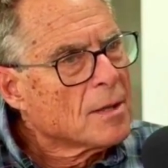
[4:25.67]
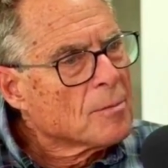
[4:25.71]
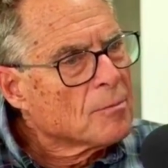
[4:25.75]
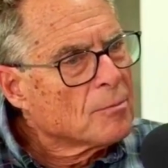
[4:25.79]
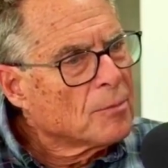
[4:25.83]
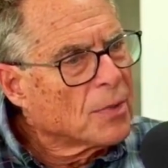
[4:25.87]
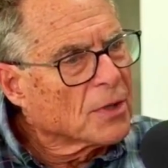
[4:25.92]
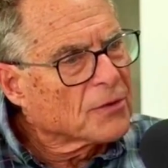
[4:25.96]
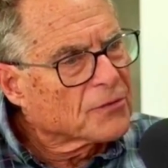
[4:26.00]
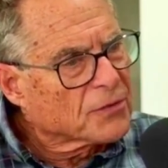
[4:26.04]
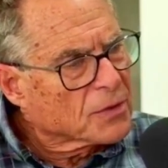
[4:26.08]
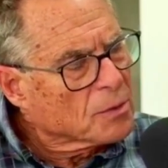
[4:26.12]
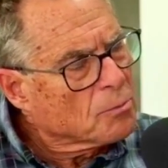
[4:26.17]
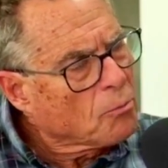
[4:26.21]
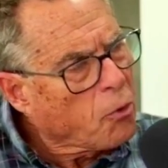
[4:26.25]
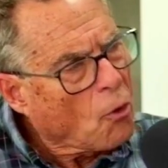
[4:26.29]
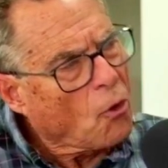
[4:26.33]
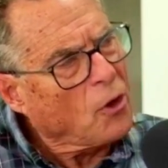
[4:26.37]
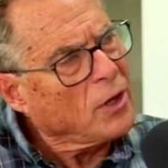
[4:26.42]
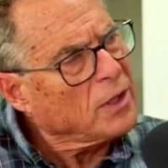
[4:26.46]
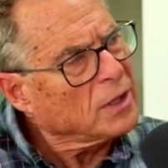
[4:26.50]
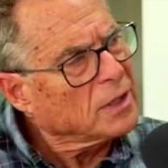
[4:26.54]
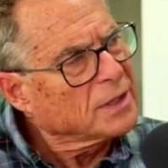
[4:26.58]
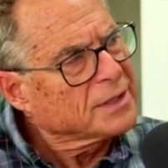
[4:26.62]
But if you
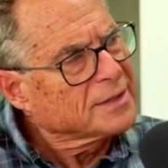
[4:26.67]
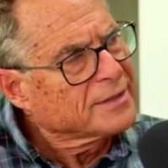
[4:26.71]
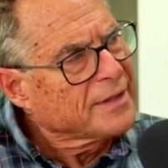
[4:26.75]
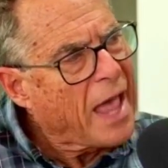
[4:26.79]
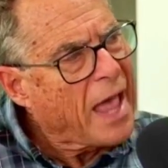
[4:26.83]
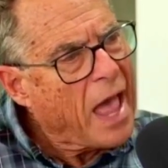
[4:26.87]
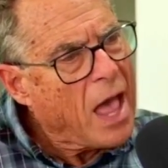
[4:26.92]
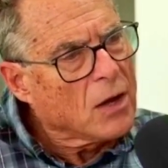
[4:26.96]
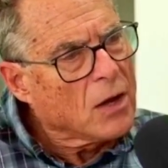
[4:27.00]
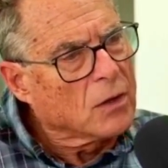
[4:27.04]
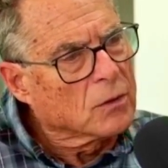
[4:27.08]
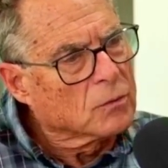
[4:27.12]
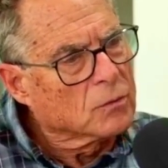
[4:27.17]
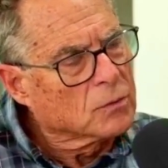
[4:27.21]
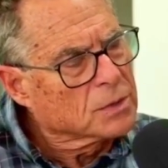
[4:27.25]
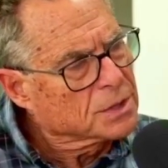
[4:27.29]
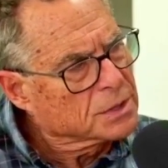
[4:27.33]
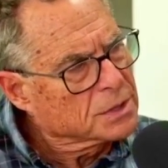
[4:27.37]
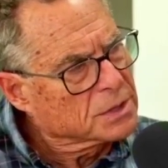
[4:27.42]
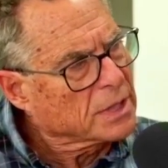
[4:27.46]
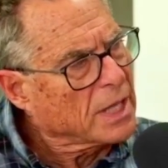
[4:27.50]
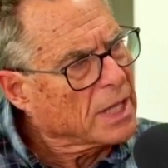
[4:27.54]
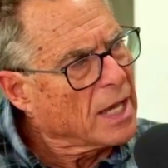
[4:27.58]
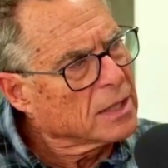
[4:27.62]
boil it down, which
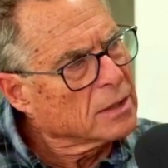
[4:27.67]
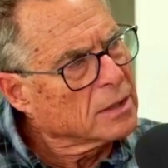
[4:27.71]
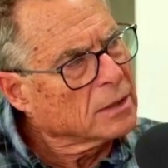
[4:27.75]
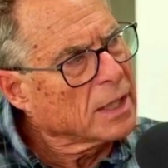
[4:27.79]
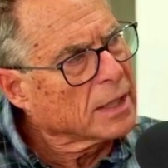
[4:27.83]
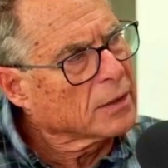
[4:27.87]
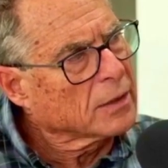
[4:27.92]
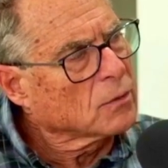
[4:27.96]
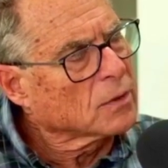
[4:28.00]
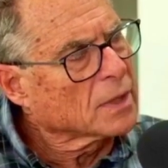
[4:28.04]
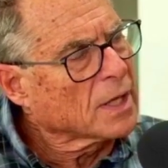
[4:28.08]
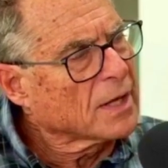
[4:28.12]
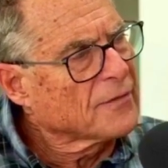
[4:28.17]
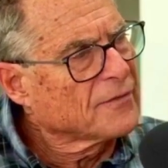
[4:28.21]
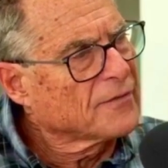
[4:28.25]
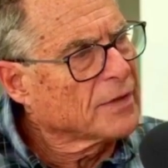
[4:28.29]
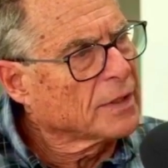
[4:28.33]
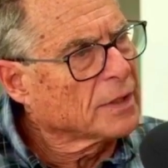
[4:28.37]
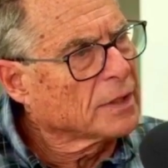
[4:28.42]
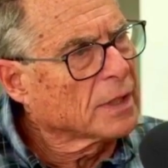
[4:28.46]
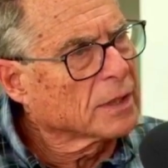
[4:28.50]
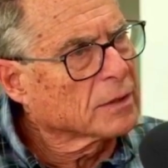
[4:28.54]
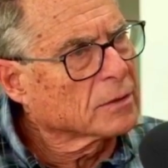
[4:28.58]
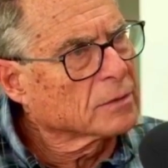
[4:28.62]
is kind of like what I
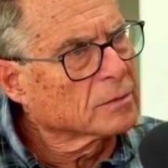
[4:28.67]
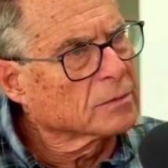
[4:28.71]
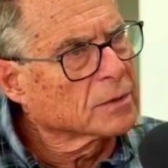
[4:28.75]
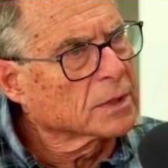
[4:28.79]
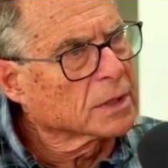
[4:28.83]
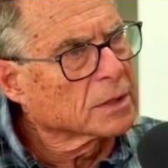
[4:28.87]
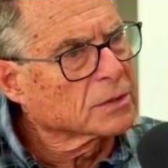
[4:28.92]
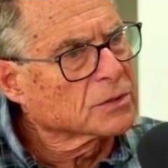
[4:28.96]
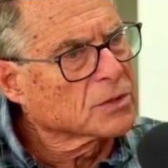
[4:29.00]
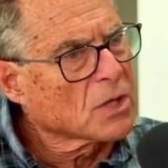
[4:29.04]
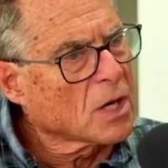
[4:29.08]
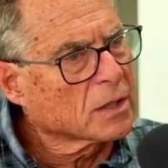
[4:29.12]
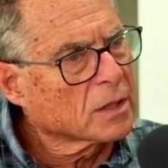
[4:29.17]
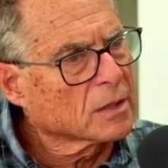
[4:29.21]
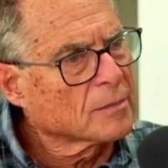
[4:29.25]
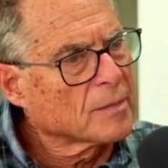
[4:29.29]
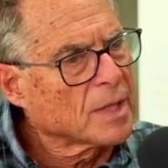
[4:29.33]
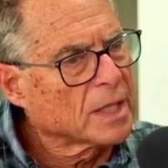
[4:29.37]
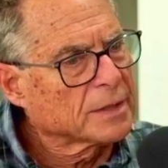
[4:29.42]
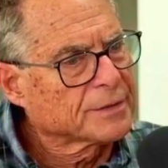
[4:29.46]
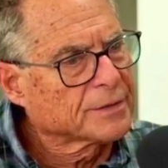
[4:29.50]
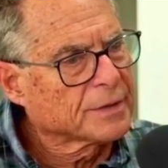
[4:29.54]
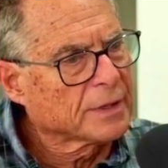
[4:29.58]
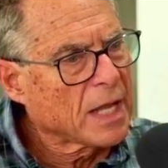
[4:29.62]
felt like we could talk
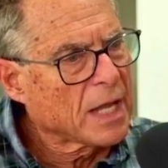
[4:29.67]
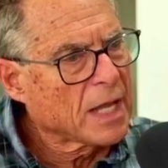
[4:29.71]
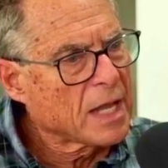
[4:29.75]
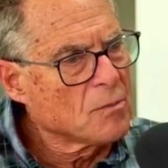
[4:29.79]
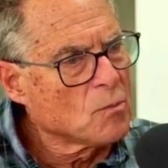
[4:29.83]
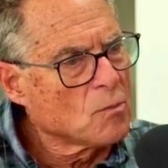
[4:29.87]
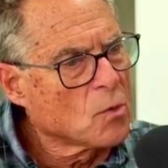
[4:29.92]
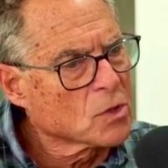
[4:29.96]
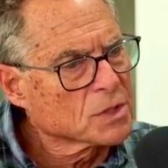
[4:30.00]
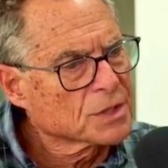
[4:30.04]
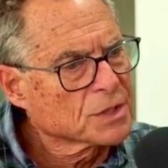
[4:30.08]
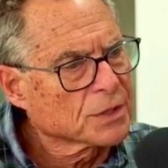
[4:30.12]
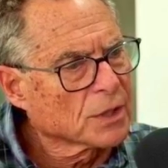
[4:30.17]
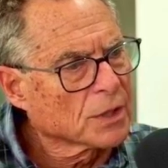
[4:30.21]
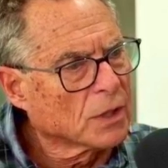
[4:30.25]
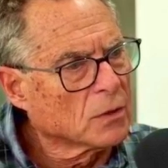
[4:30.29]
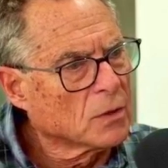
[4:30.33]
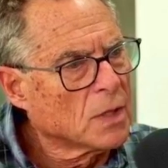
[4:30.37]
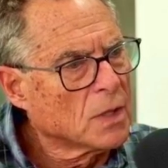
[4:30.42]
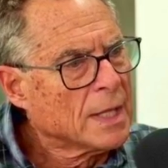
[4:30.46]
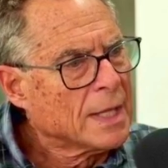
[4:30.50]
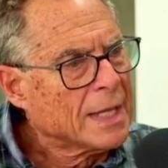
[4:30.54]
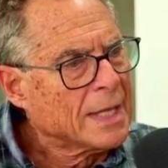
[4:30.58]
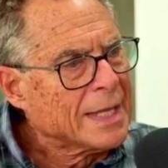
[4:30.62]
about today more so,
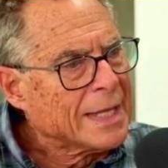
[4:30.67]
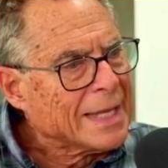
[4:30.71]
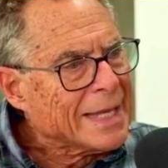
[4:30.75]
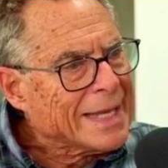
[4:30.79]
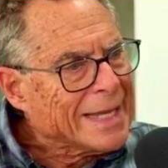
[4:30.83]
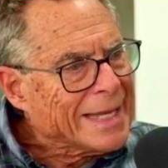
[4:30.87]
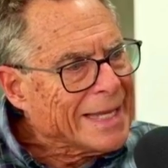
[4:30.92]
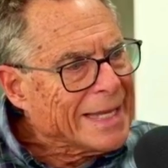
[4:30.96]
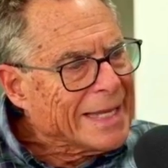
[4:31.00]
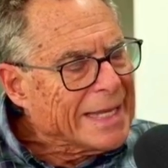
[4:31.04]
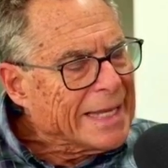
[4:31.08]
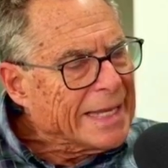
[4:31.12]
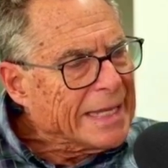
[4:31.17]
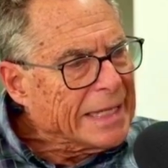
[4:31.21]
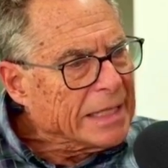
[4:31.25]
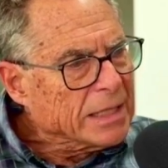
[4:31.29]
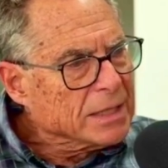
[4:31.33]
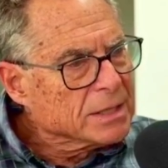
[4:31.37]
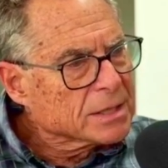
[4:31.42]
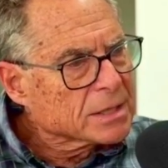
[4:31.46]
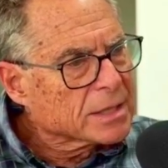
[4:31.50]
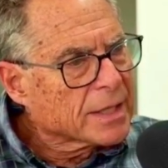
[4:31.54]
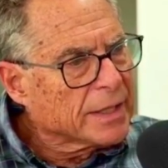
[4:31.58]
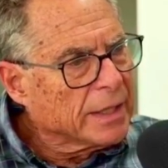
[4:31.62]

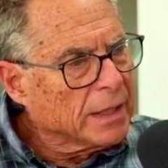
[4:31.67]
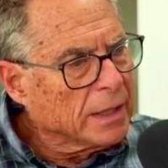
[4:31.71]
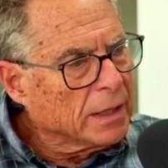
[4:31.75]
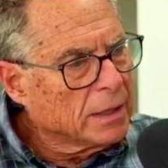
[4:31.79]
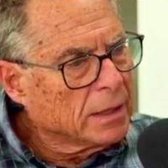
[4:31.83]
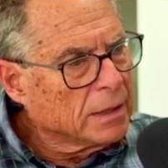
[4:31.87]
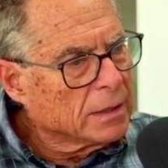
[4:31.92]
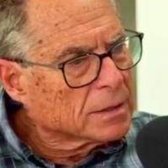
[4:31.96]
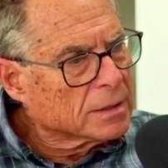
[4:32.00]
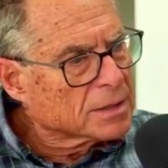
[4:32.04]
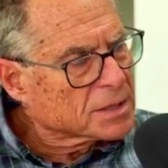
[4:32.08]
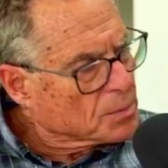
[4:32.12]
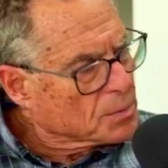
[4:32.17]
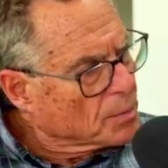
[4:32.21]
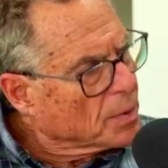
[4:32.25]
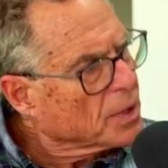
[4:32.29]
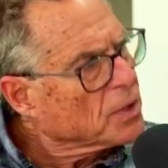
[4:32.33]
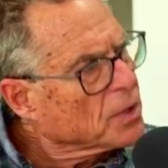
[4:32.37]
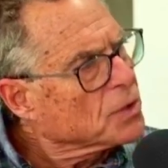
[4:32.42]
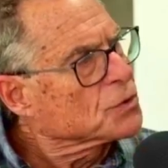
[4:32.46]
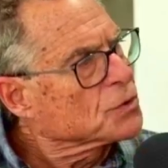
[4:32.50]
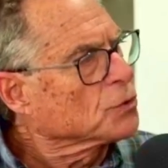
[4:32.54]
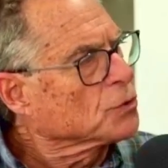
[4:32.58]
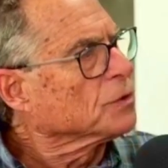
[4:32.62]
is the
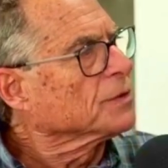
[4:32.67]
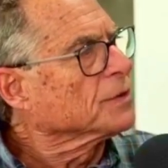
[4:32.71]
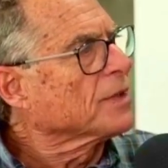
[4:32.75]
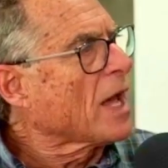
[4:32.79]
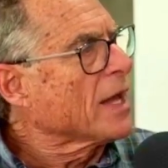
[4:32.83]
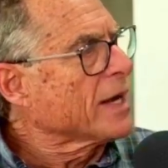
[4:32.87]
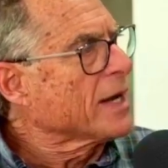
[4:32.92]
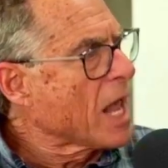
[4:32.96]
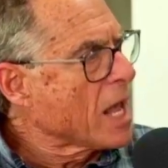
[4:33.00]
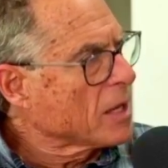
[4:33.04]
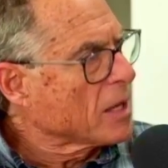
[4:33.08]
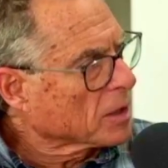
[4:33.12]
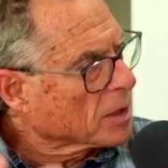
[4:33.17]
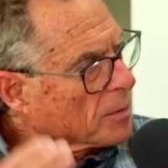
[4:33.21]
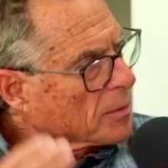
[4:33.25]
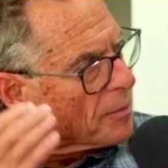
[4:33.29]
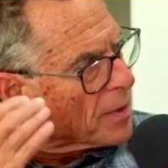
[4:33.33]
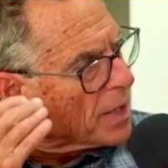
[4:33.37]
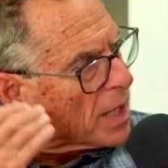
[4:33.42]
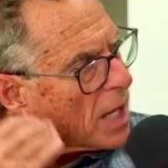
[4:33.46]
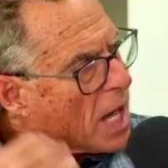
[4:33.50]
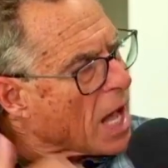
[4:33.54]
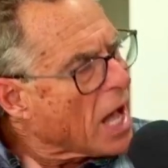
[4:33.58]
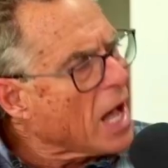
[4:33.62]
spiritual dynamic
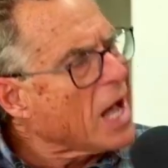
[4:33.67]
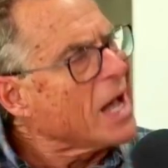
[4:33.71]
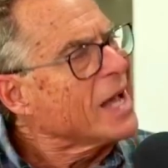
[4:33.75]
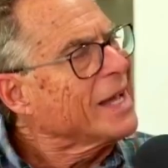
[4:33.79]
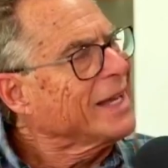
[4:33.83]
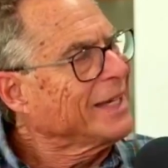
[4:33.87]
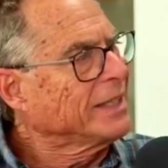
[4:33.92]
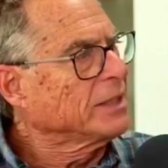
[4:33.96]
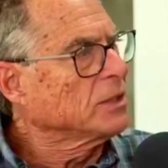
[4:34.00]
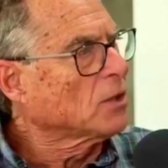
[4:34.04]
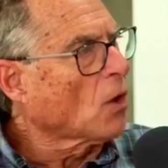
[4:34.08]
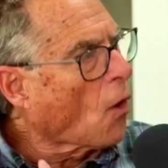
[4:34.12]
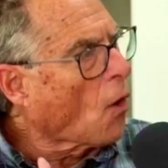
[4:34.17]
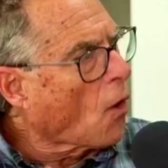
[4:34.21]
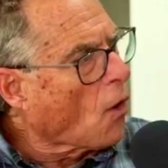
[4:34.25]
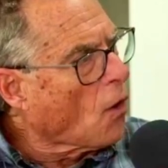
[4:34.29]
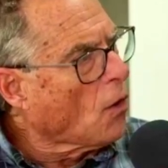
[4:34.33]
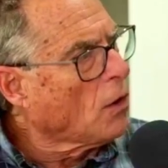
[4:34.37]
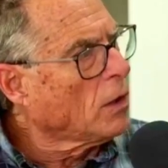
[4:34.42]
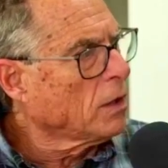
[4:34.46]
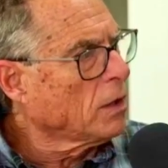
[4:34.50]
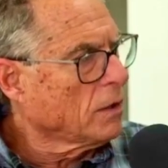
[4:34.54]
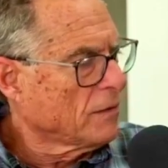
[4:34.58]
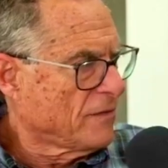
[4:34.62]
behind
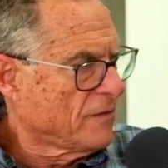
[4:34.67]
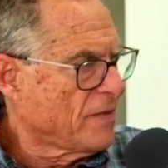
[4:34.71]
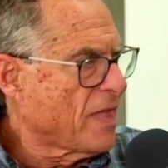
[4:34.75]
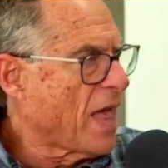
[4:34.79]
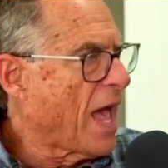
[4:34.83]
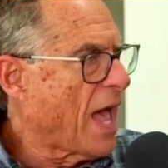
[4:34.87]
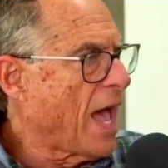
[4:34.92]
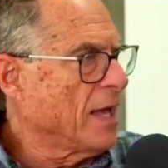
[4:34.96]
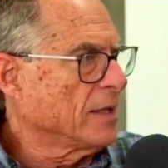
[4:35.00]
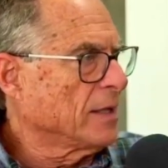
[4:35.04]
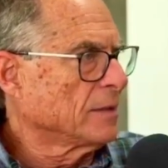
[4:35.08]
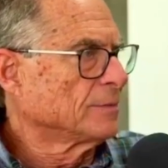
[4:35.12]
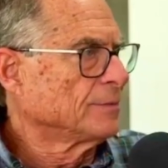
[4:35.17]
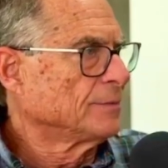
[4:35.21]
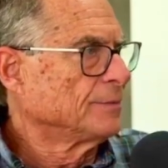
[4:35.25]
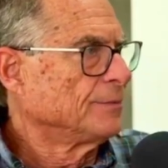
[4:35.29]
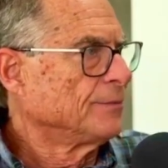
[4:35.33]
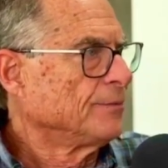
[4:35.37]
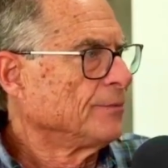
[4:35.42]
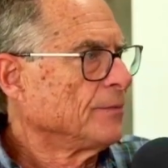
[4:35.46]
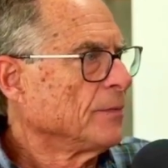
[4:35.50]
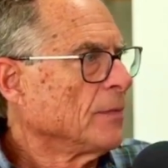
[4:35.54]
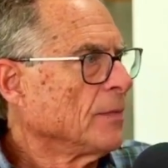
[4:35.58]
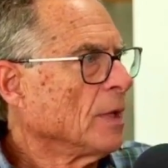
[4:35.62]
all of that,
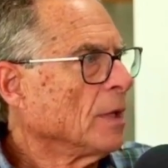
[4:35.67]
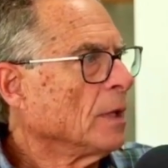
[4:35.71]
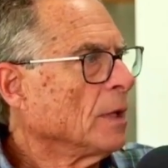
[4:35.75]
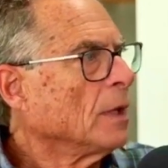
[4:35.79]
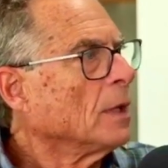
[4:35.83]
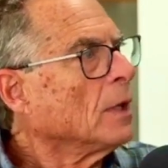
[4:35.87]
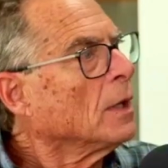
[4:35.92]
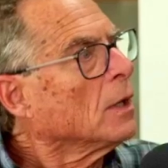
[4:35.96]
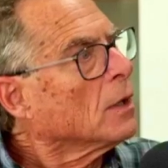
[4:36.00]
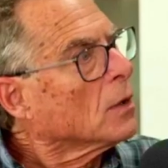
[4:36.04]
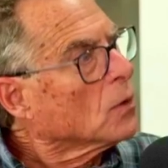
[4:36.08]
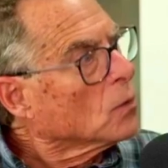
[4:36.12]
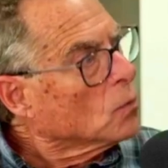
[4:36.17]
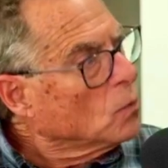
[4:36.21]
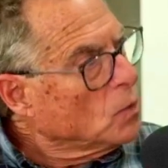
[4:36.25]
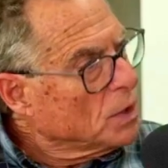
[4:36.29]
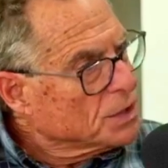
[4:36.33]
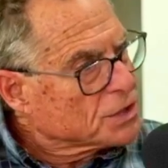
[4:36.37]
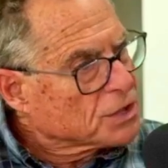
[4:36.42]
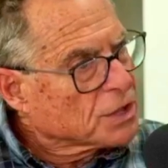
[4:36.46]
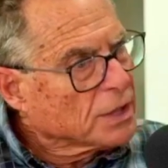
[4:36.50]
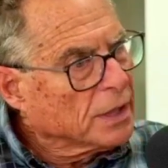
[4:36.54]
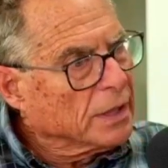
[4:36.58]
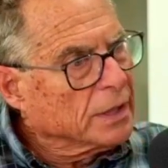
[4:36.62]

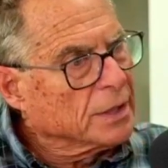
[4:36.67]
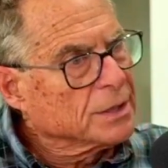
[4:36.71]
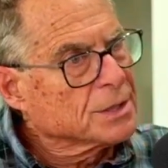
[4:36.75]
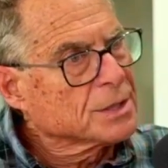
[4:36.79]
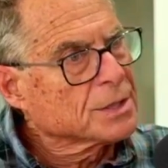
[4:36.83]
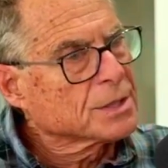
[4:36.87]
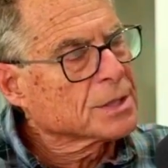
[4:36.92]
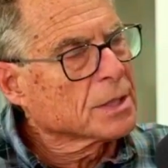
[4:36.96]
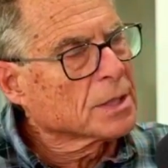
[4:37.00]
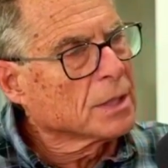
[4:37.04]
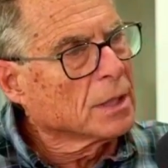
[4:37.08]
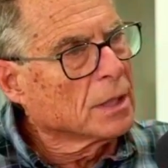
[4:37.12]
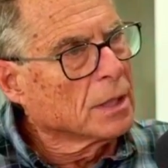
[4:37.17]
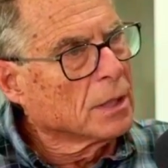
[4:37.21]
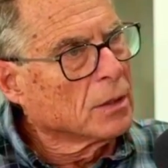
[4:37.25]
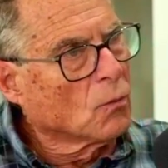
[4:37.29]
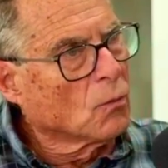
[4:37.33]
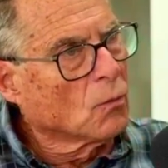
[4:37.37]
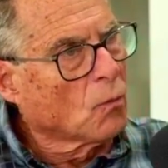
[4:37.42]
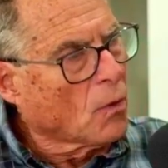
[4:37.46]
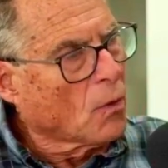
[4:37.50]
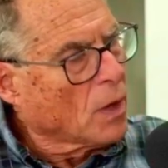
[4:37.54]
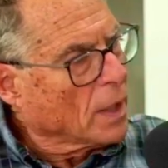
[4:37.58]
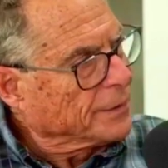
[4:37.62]
which is
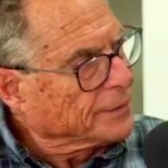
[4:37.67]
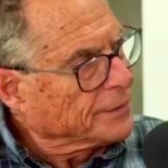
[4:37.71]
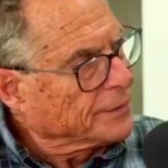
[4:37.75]
what?